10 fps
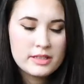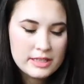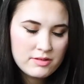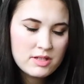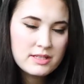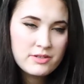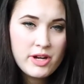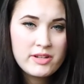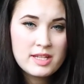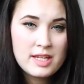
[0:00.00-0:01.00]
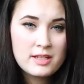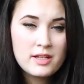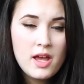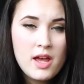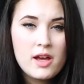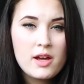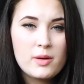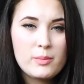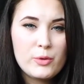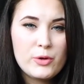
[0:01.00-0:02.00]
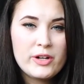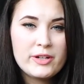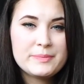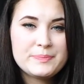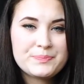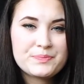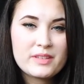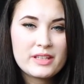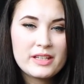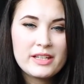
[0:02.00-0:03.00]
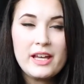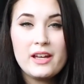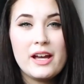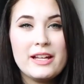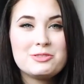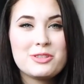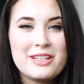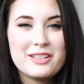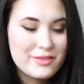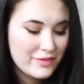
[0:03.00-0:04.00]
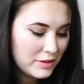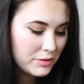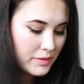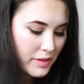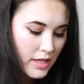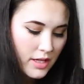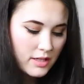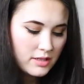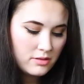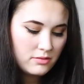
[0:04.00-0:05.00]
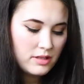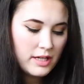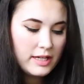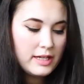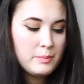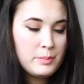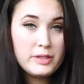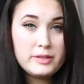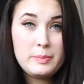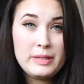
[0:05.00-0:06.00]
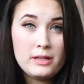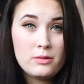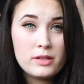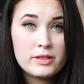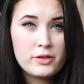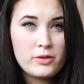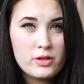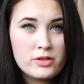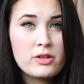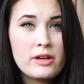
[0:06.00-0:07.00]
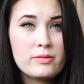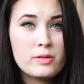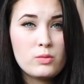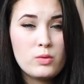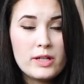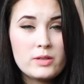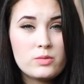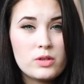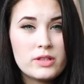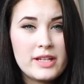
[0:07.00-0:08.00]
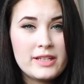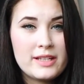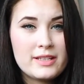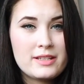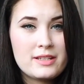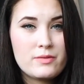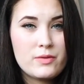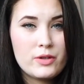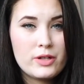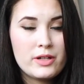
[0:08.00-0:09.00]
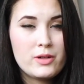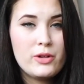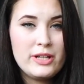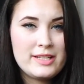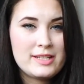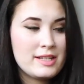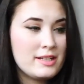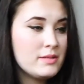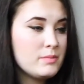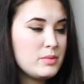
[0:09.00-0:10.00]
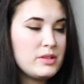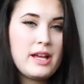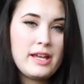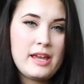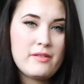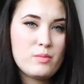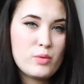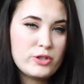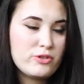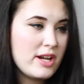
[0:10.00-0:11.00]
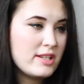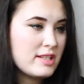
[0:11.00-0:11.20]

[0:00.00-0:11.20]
gives dry skin a more, hydrated feel. So I bought the pink one. You also have a white one, and that's for oily skin, but I have more dry